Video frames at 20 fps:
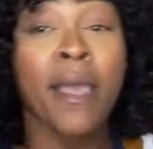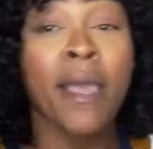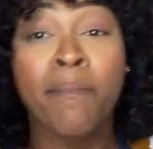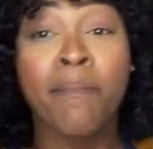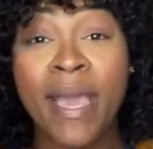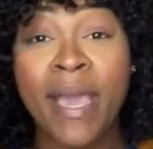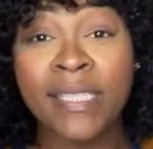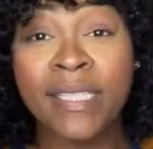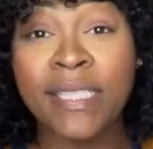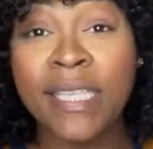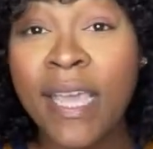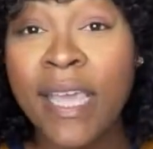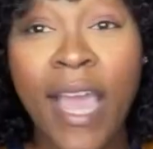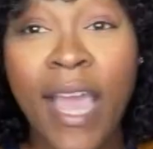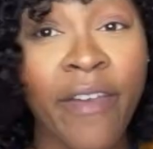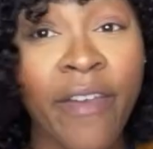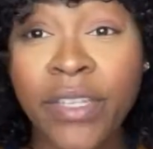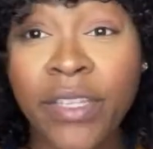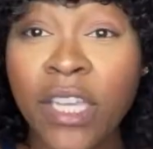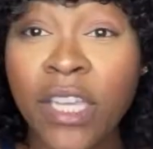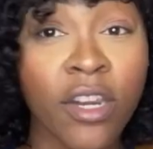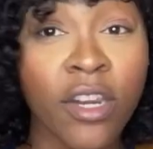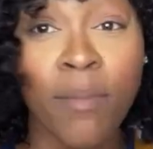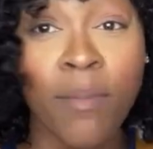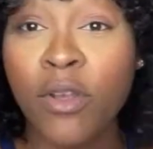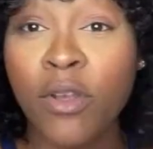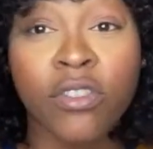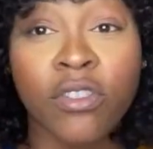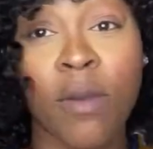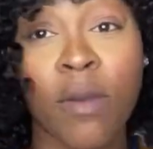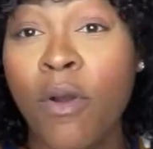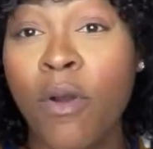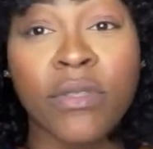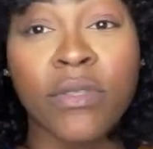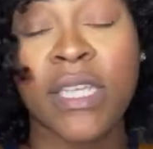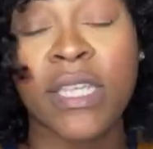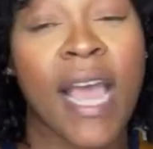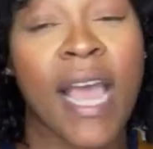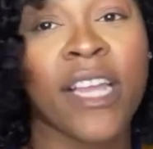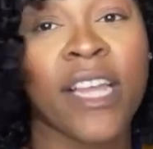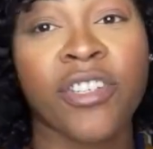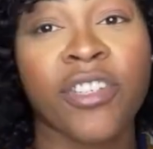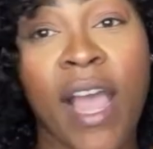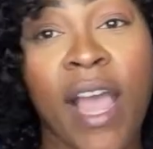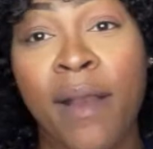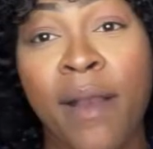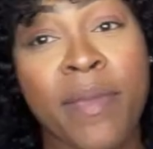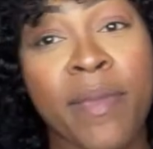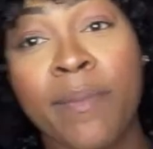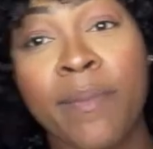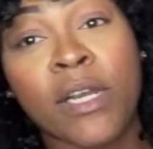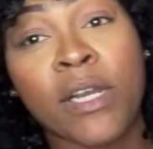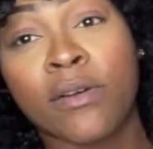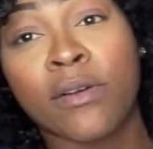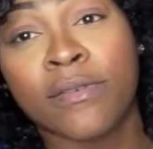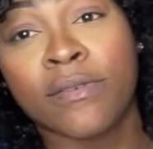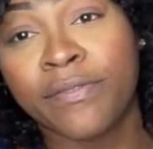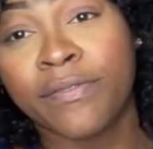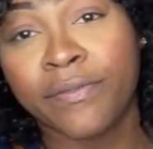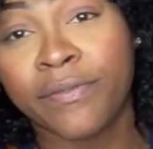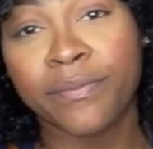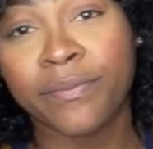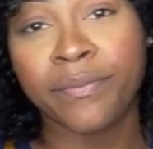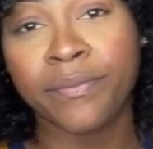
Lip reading: Bessie, everything that must come out in our trial, baby love.